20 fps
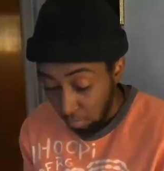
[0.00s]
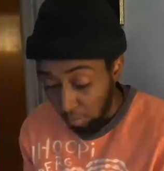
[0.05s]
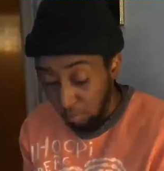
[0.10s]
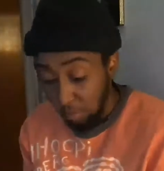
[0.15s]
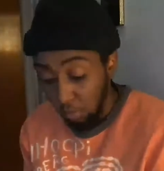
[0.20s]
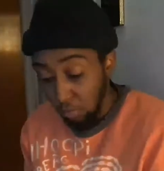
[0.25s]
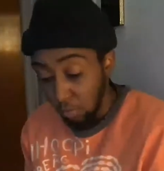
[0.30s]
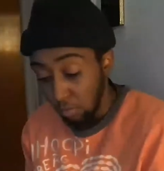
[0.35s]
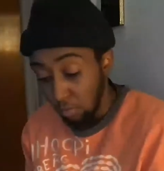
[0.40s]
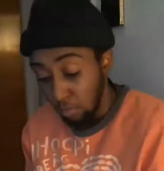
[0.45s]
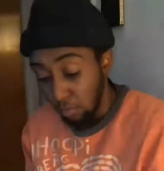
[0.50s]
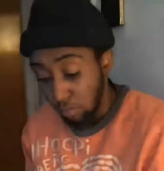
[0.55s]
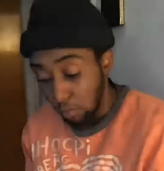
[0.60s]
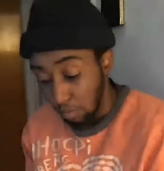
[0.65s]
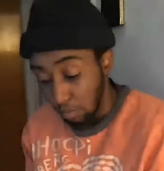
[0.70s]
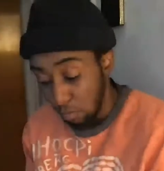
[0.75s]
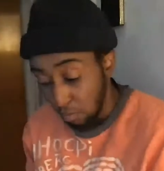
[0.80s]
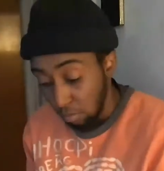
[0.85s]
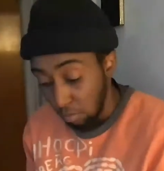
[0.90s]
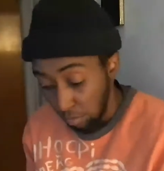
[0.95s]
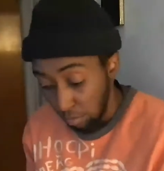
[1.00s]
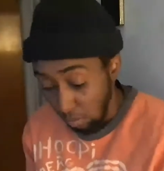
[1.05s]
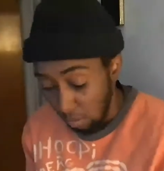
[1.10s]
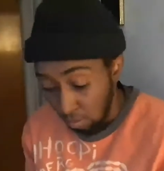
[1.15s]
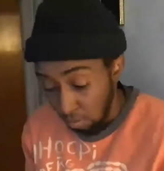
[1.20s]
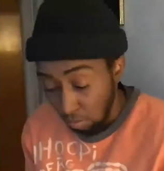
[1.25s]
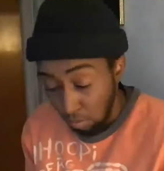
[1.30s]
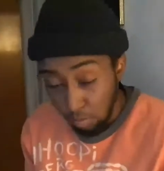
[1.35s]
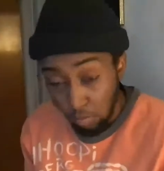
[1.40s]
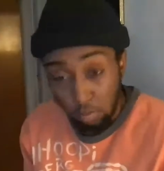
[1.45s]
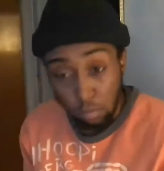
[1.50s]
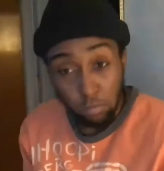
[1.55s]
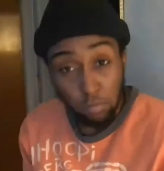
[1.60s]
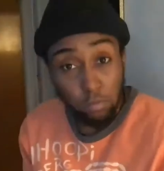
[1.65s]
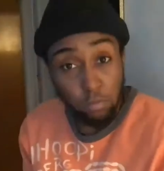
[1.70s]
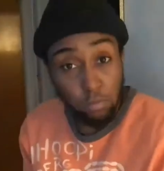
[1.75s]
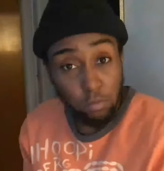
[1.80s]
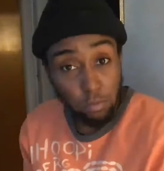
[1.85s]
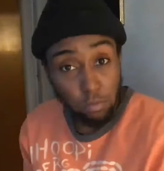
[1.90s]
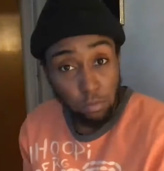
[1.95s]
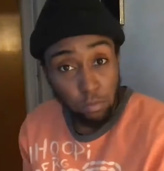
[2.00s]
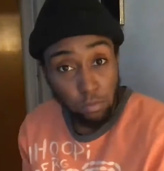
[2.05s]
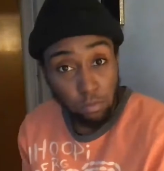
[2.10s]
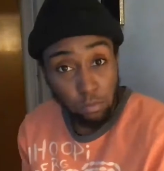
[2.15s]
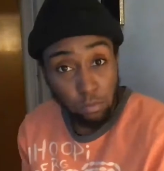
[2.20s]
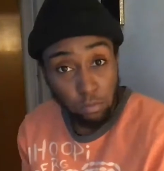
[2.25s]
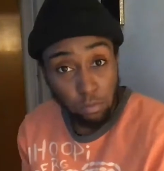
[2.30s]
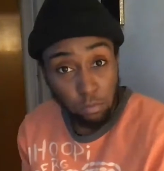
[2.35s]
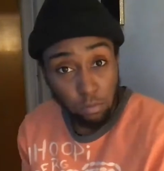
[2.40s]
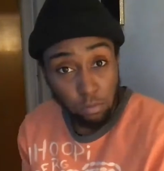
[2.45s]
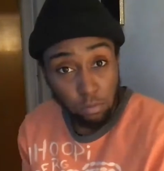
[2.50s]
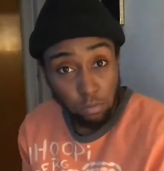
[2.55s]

[no speech]